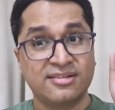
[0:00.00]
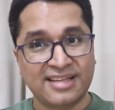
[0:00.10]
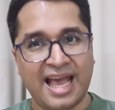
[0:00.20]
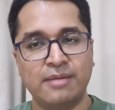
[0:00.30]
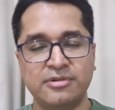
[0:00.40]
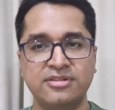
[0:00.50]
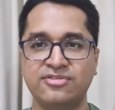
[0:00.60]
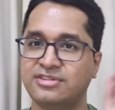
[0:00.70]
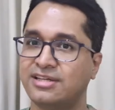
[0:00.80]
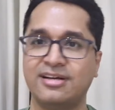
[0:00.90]

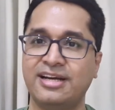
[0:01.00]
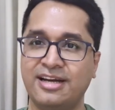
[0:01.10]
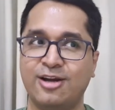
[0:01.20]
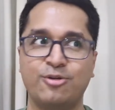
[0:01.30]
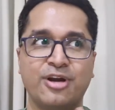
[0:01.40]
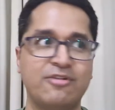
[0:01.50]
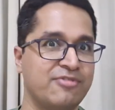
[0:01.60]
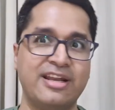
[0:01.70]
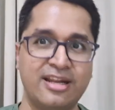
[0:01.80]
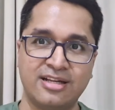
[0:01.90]
scammers generally tend to get
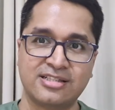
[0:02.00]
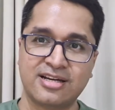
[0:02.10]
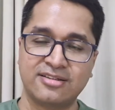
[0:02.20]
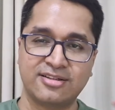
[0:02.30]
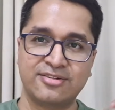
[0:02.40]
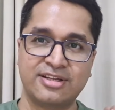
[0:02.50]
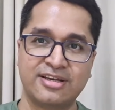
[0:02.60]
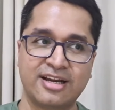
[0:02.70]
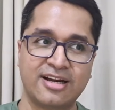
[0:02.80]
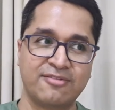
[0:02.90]
very restless and they
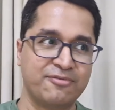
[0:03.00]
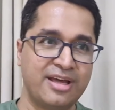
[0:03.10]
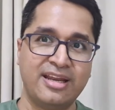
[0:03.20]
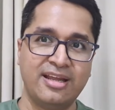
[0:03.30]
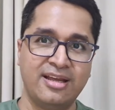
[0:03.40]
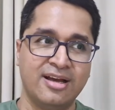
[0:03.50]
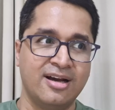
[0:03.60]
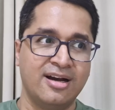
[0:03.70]
get very